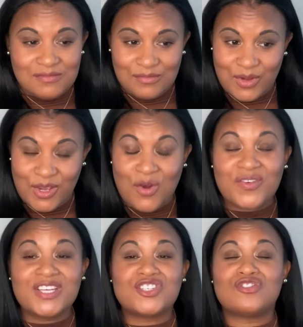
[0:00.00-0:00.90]

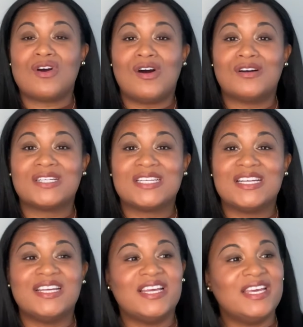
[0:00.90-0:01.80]
Wegovy is strong.
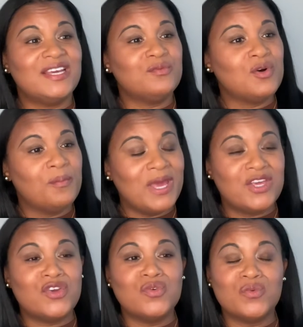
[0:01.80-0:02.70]
It will
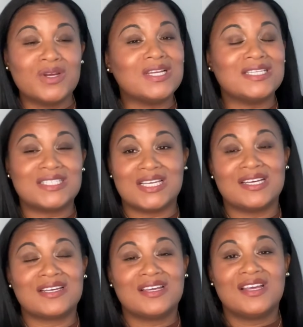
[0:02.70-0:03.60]
make you really sick.